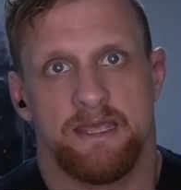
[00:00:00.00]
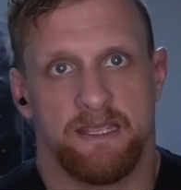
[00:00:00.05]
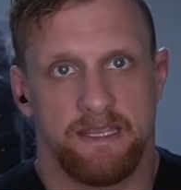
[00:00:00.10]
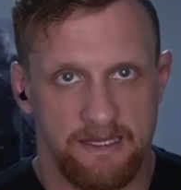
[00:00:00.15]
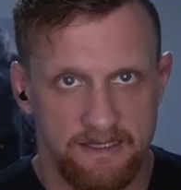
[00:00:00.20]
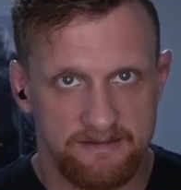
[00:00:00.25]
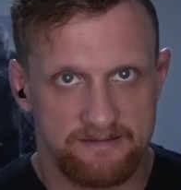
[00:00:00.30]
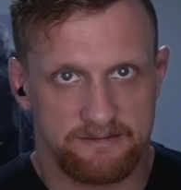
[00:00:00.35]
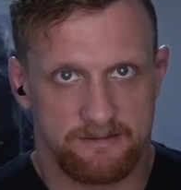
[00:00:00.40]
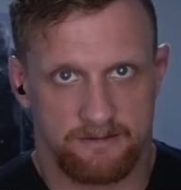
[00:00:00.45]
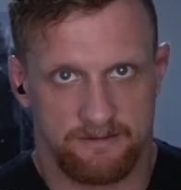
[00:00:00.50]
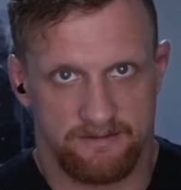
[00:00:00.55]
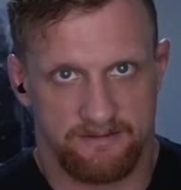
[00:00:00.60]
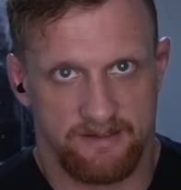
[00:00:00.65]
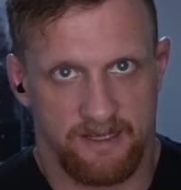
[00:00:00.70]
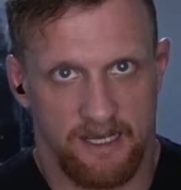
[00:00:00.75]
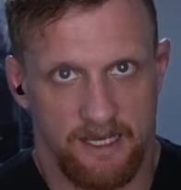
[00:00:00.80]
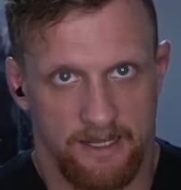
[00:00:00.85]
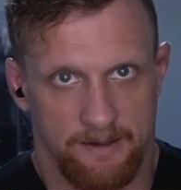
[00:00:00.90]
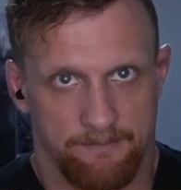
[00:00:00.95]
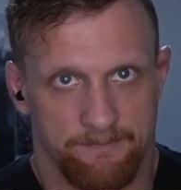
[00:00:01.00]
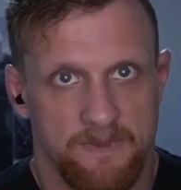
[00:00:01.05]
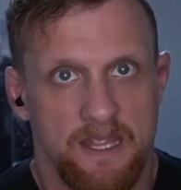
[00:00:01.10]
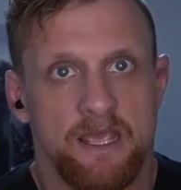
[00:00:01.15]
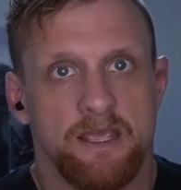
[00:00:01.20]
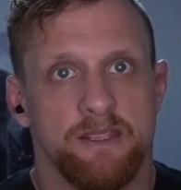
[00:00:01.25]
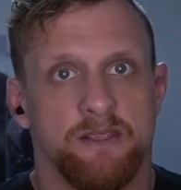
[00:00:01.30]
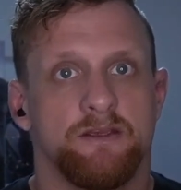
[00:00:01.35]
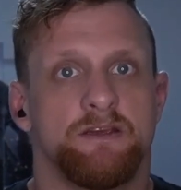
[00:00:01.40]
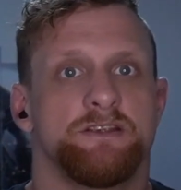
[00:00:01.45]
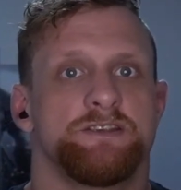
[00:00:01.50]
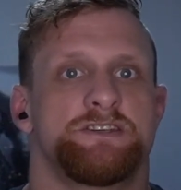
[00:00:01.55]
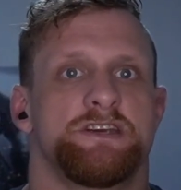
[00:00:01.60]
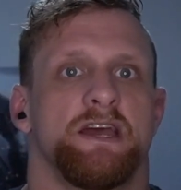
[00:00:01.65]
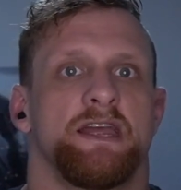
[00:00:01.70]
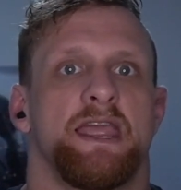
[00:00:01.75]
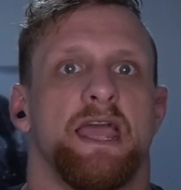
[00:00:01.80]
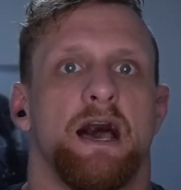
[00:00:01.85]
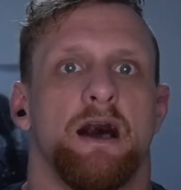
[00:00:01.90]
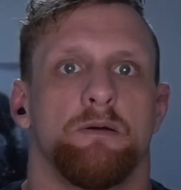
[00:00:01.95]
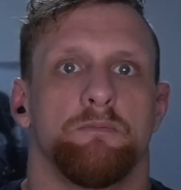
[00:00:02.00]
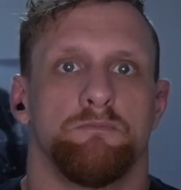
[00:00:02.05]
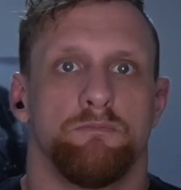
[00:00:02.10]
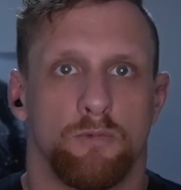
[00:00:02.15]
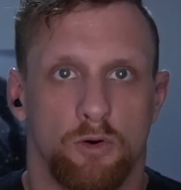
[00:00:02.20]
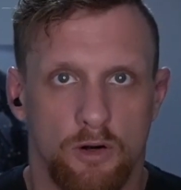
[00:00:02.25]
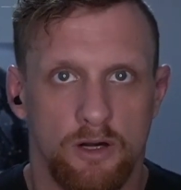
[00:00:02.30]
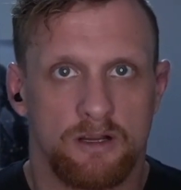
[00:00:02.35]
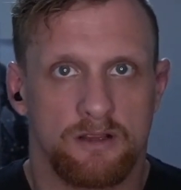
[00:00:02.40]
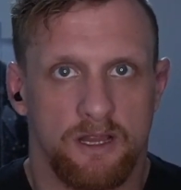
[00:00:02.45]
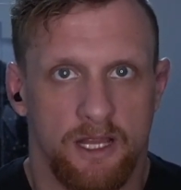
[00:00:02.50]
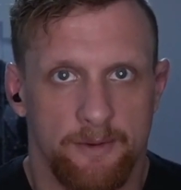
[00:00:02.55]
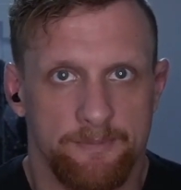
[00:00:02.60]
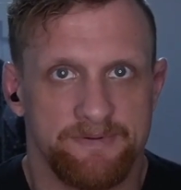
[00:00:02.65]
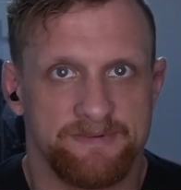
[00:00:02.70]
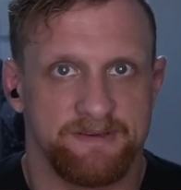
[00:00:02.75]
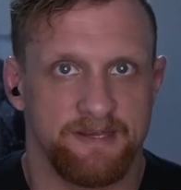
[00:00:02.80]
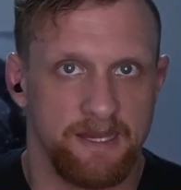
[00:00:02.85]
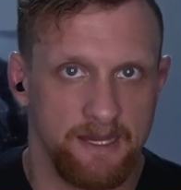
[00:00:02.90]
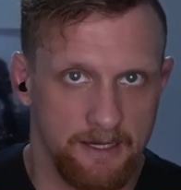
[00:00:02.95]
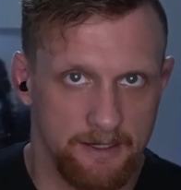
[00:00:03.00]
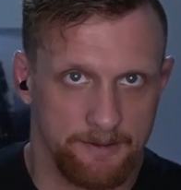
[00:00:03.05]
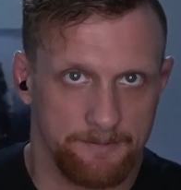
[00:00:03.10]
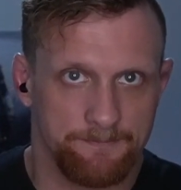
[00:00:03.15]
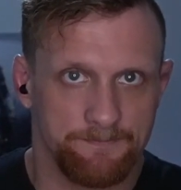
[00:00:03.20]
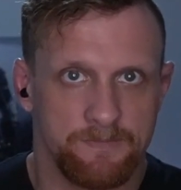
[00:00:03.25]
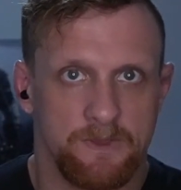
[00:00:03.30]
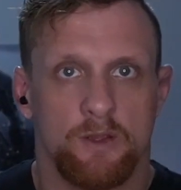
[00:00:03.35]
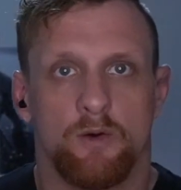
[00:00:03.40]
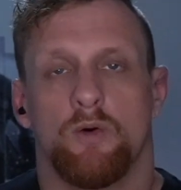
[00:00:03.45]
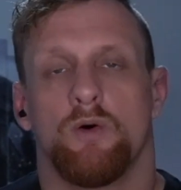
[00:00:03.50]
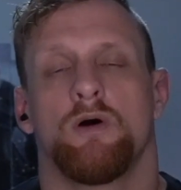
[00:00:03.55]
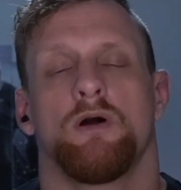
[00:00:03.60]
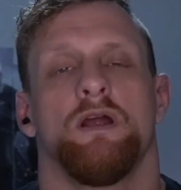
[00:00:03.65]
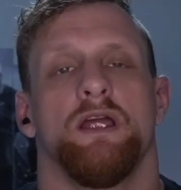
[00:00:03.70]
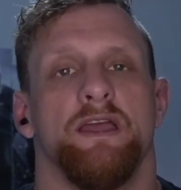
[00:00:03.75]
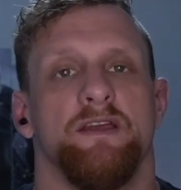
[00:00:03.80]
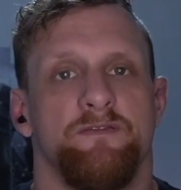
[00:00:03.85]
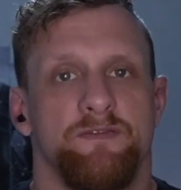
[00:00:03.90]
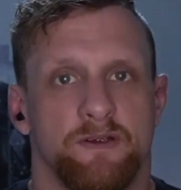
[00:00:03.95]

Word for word: Eastern Time. You can check out more clips here, or if